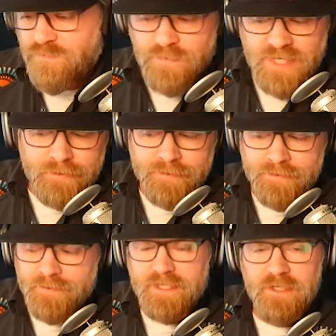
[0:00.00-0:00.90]
And from
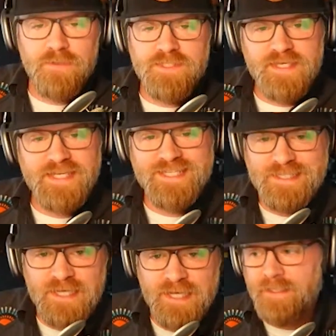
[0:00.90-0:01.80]
there, it's
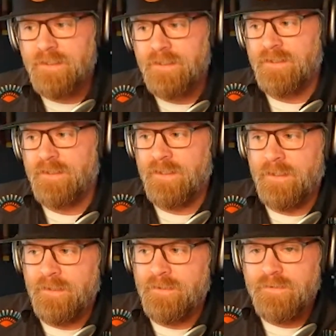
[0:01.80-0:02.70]
things like,
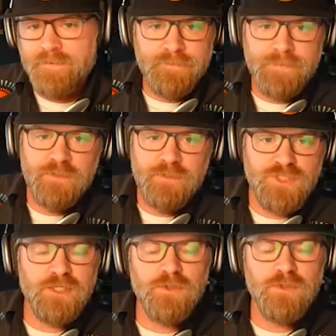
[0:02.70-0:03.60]

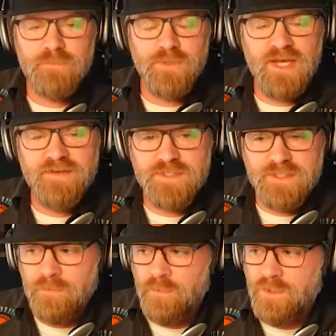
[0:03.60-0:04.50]
security and
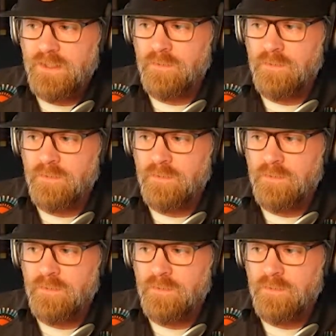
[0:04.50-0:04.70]
privacy.